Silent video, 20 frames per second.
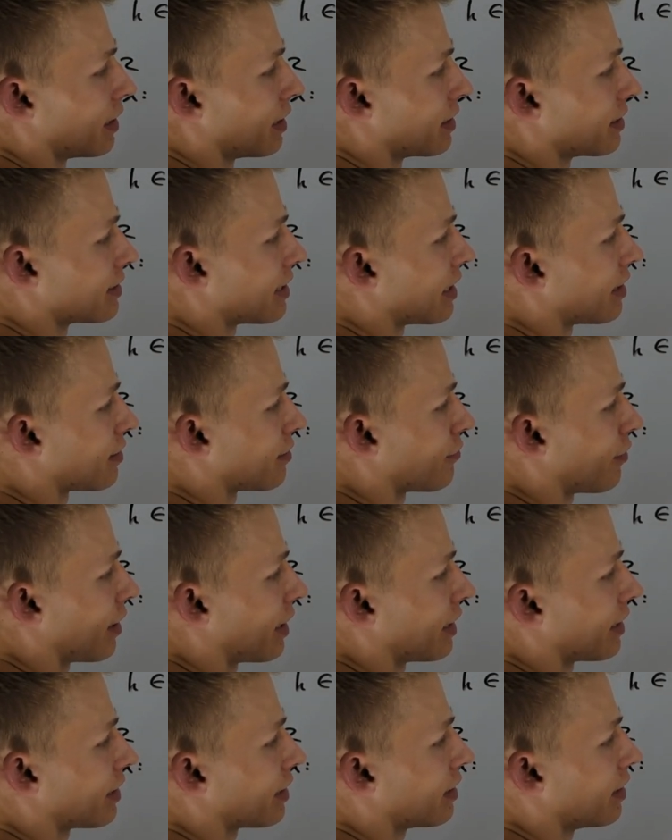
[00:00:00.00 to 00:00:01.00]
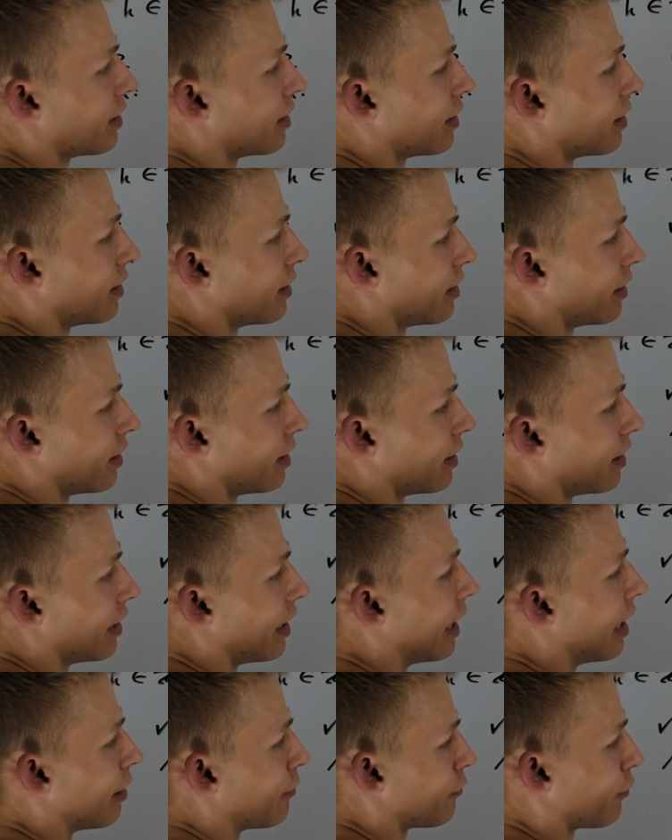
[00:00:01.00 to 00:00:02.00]
satisfying
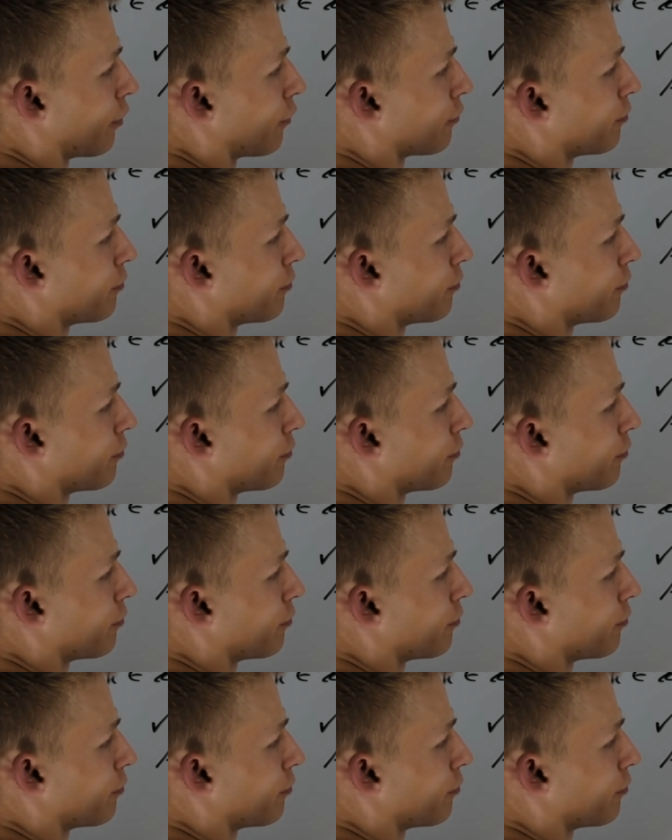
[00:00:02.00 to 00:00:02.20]
f of